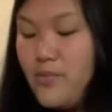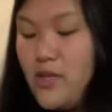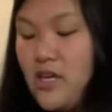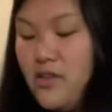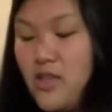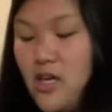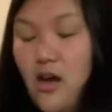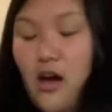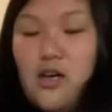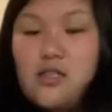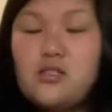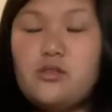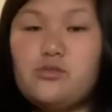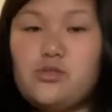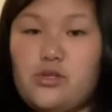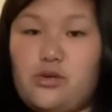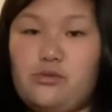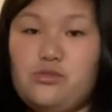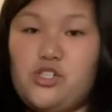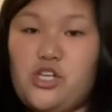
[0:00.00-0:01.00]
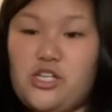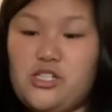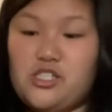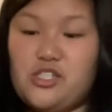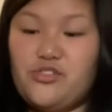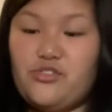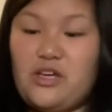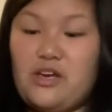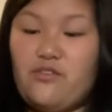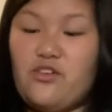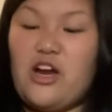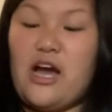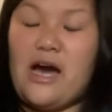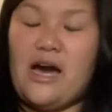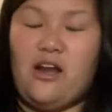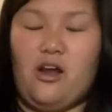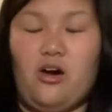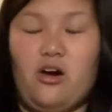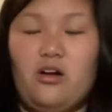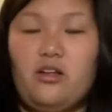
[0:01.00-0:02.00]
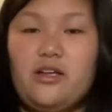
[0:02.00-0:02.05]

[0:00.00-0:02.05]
They also don't change the flavor at all,